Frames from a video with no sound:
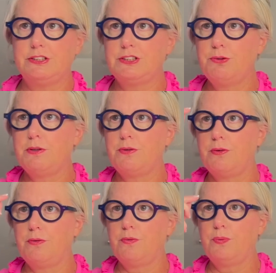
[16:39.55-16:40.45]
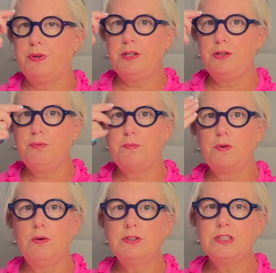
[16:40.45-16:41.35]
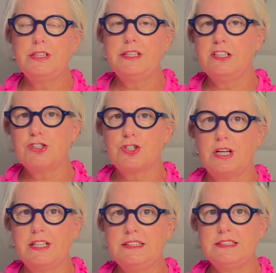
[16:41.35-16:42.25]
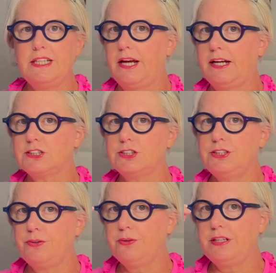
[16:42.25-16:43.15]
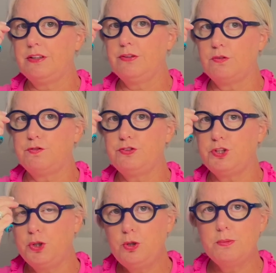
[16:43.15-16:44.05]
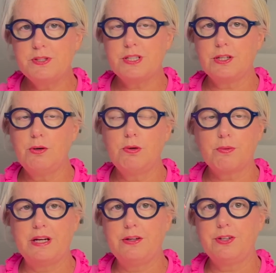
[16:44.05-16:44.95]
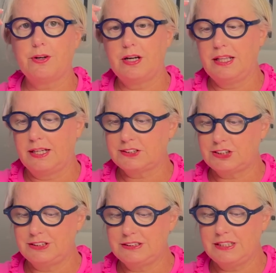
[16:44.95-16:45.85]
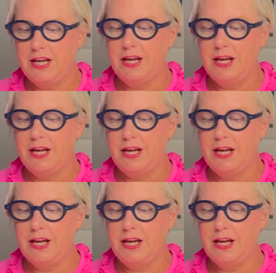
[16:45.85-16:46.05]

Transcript: So when it goes on and it dries, they actually create little tubes that go around your eyelashes.